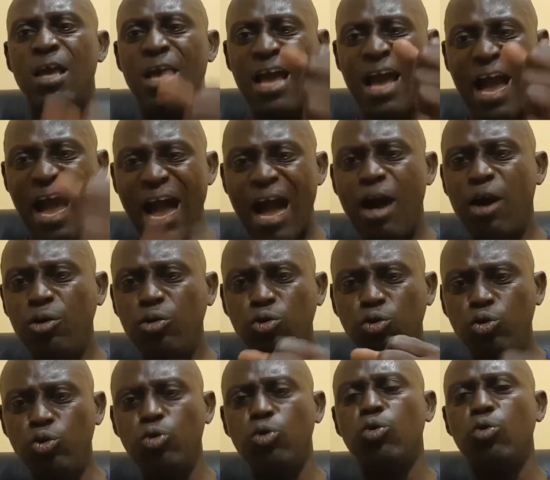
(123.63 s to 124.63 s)
how
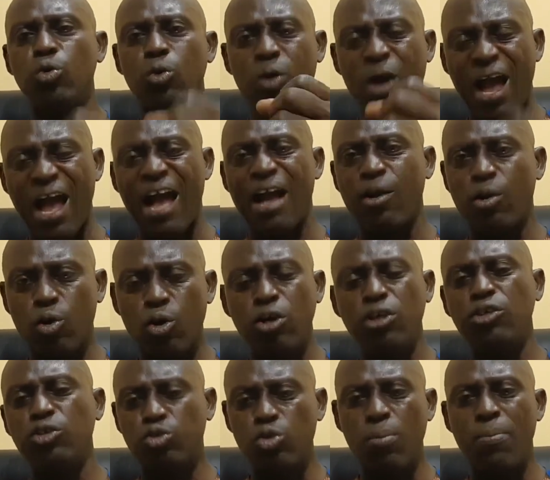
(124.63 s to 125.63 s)
you are
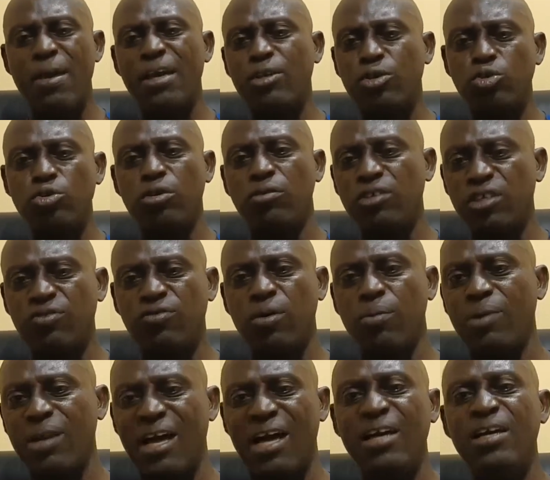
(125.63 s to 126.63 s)
going to make use of this
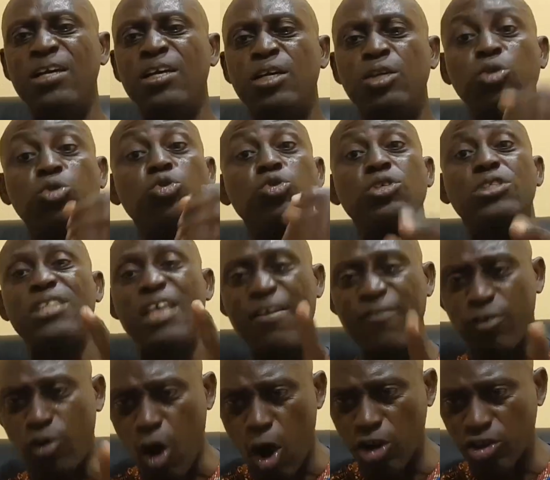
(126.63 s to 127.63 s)
formula to
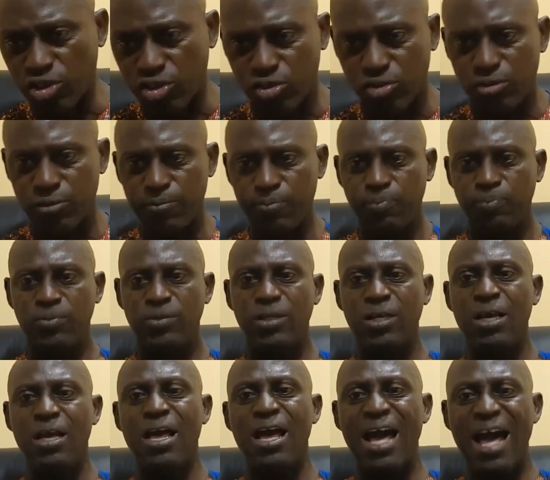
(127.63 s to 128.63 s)
save costs
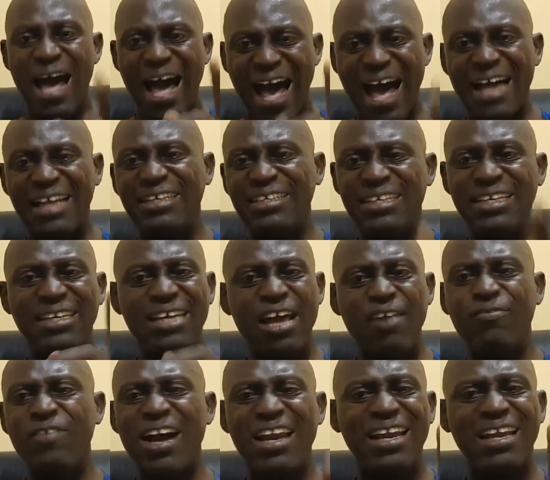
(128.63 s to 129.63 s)
and
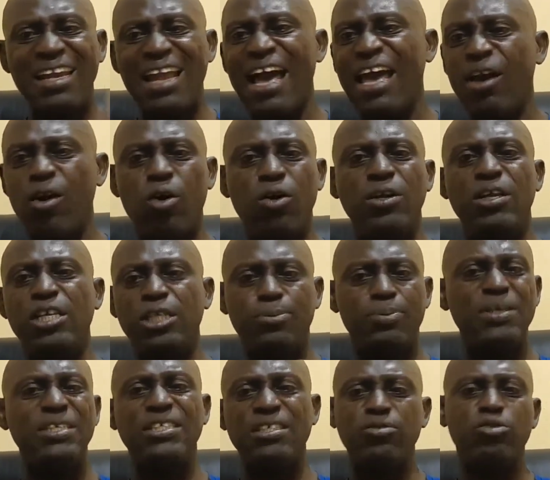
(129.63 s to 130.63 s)
never rely on
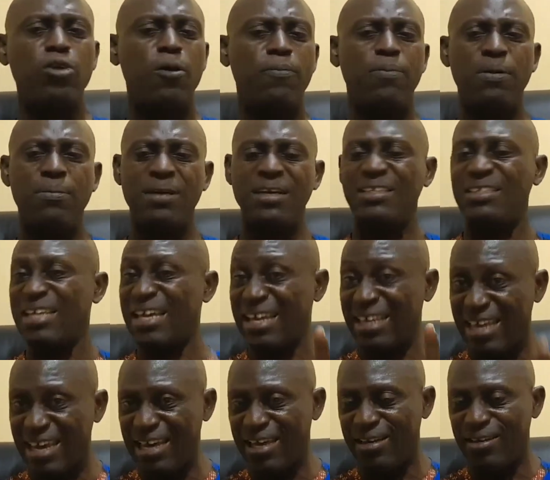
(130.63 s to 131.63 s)
expensive supplements
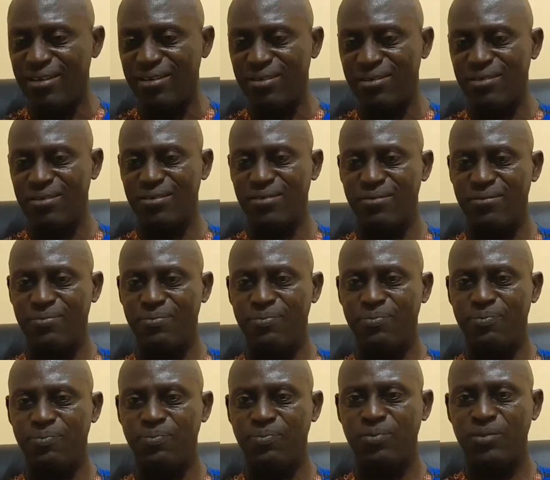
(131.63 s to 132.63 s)
again.
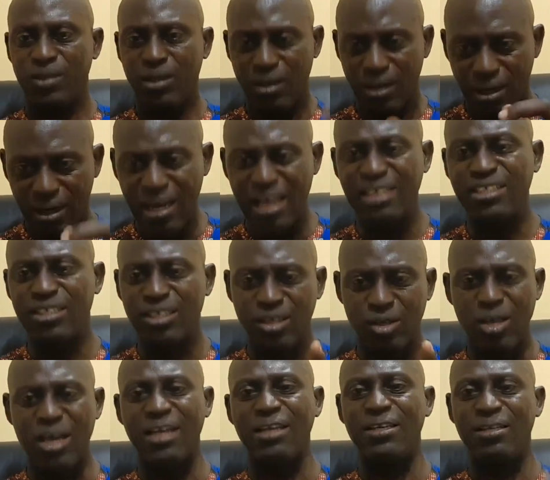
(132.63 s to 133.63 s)
Let's
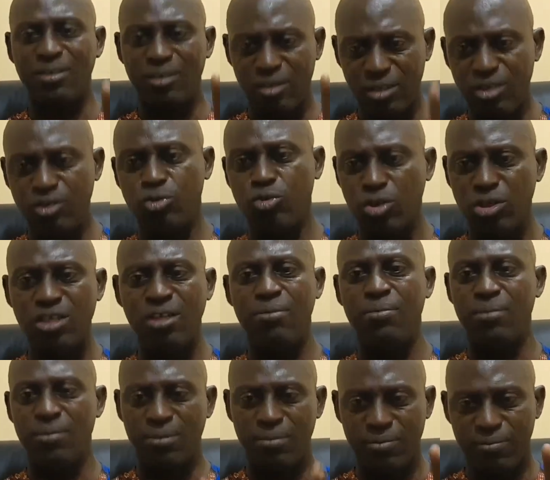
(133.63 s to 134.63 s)
get into the
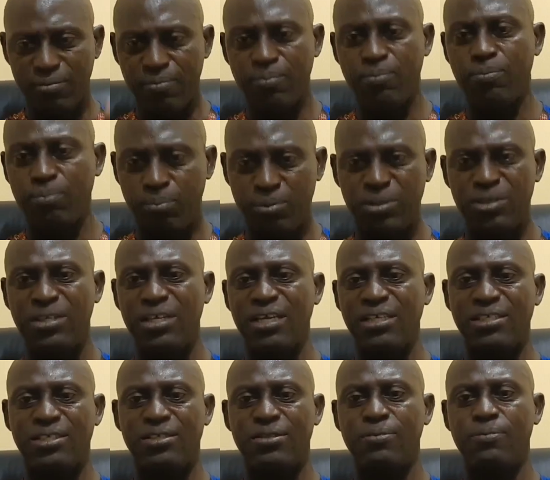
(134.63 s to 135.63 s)

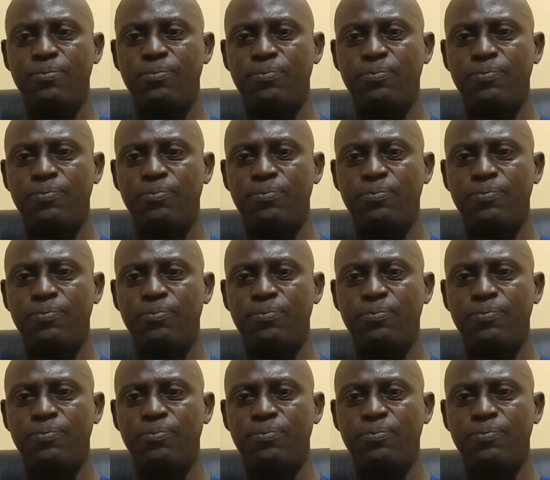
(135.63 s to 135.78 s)
business.